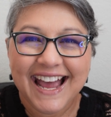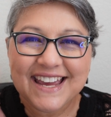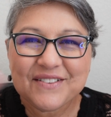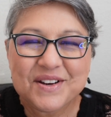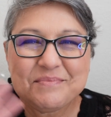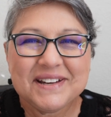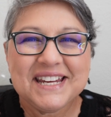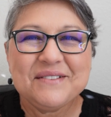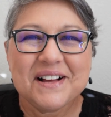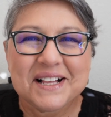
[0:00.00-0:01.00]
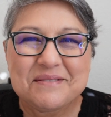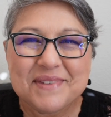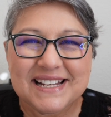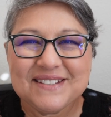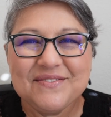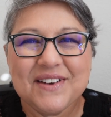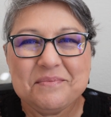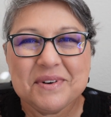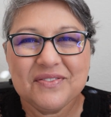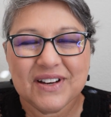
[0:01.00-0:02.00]
Hi everybody, welcome back to
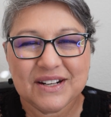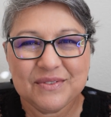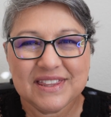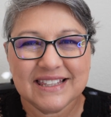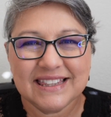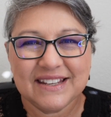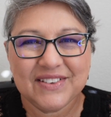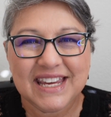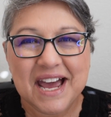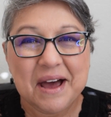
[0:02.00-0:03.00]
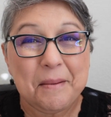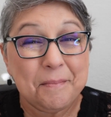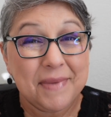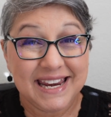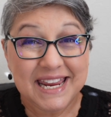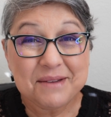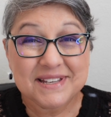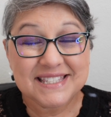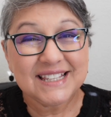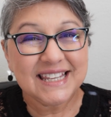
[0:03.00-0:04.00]
Fiber Fun with Olivia. My name
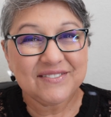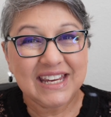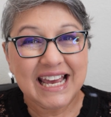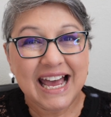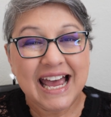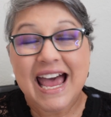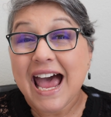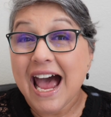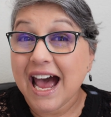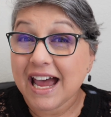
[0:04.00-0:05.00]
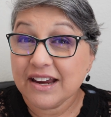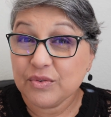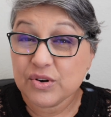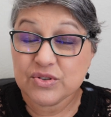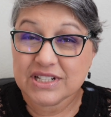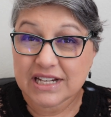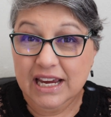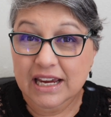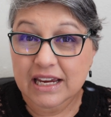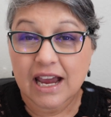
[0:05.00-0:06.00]
is Olivia. I
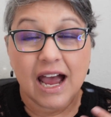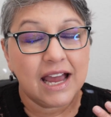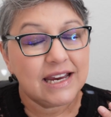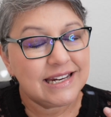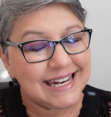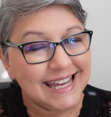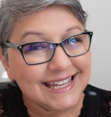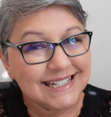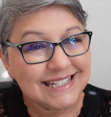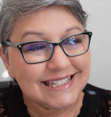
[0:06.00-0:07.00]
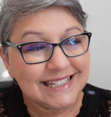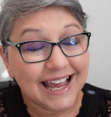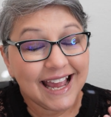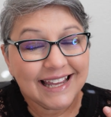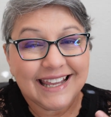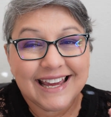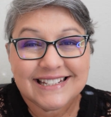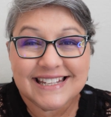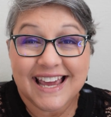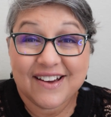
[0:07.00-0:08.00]
crochet, I knit, I
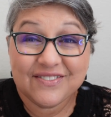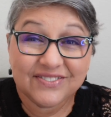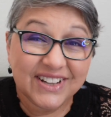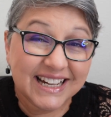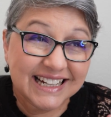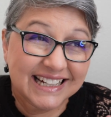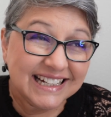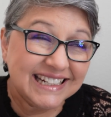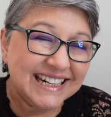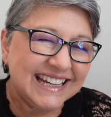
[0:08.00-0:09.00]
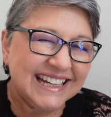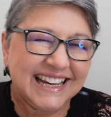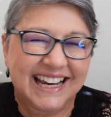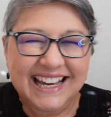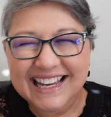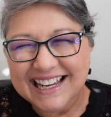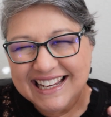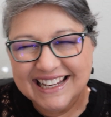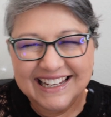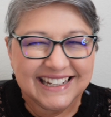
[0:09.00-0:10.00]
like to have fun, I
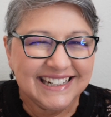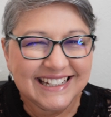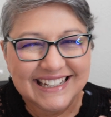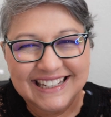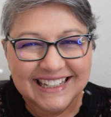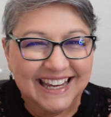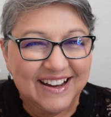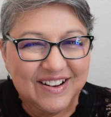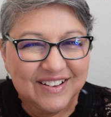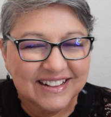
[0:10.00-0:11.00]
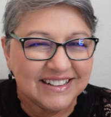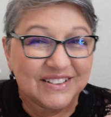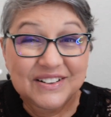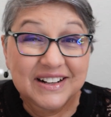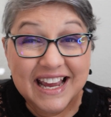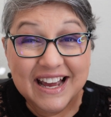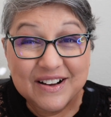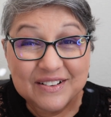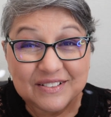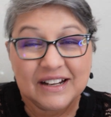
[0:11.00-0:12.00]
kind of geek out and nerd
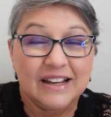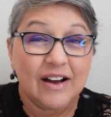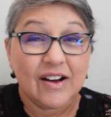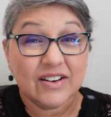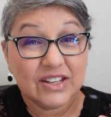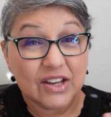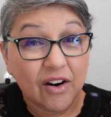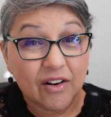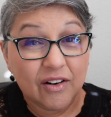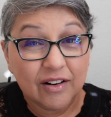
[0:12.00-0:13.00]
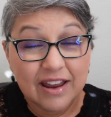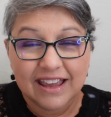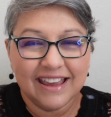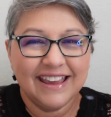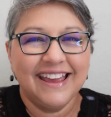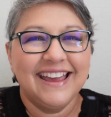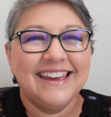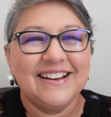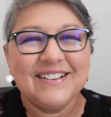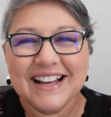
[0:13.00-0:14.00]
out on yarn
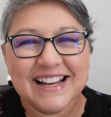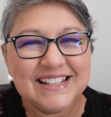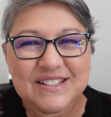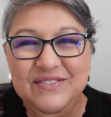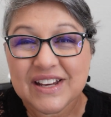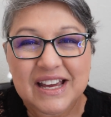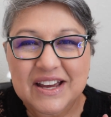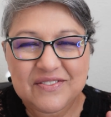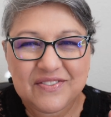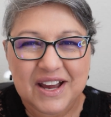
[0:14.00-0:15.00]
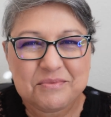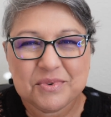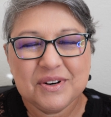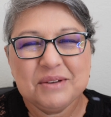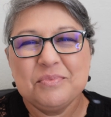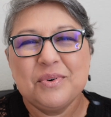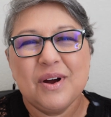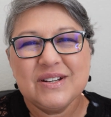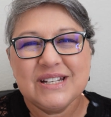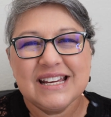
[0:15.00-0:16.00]
and all kinds of fibery
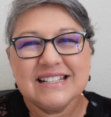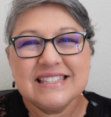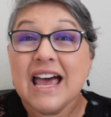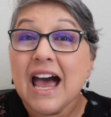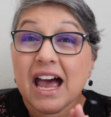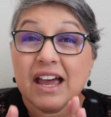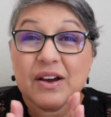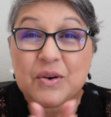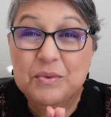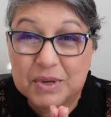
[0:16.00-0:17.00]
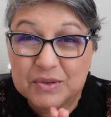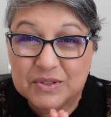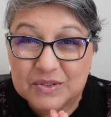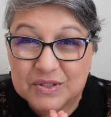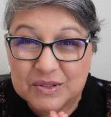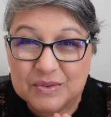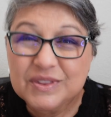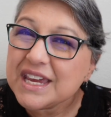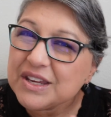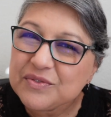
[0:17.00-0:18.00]
projects. I hope you do too.
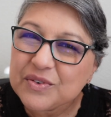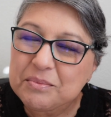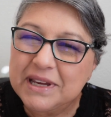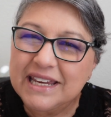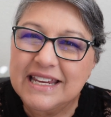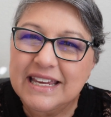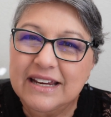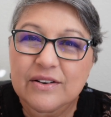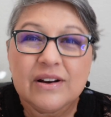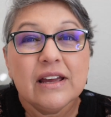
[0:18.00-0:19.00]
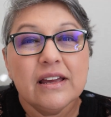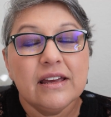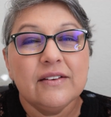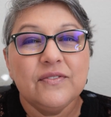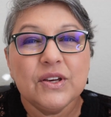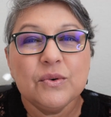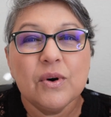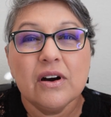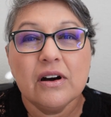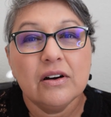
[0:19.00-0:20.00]
Thank you for being here. If you
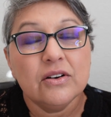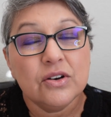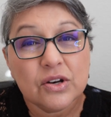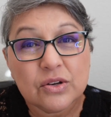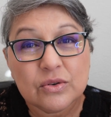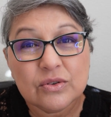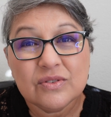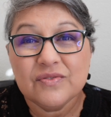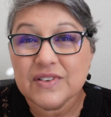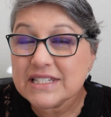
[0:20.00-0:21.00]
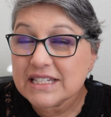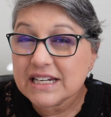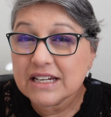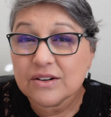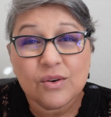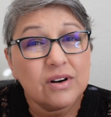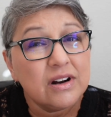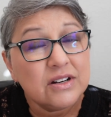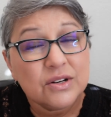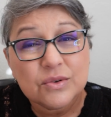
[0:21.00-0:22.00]
are new visiting or
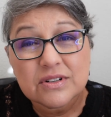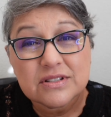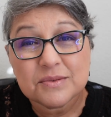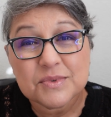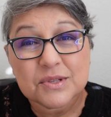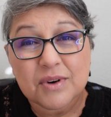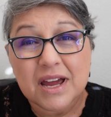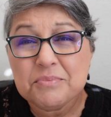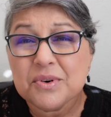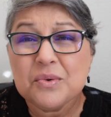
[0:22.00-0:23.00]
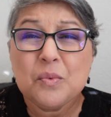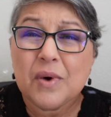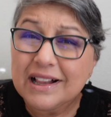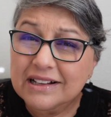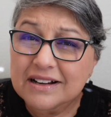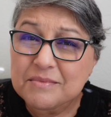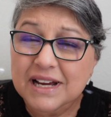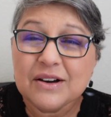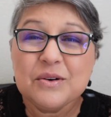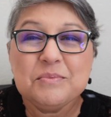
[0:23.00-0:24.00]
a newer subscriber, welcome.
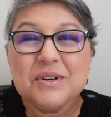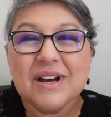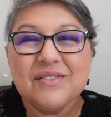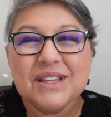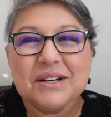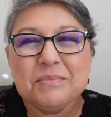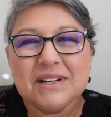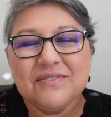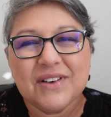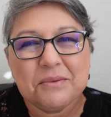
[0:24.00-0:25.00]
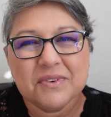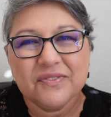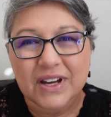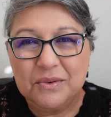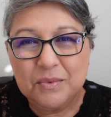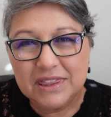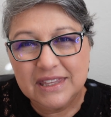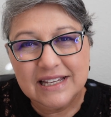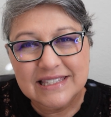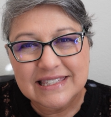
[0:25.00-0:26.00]
I hope you have a little bit of fiber fun with
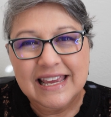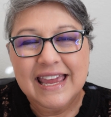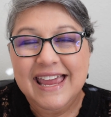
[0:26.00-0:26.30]
us.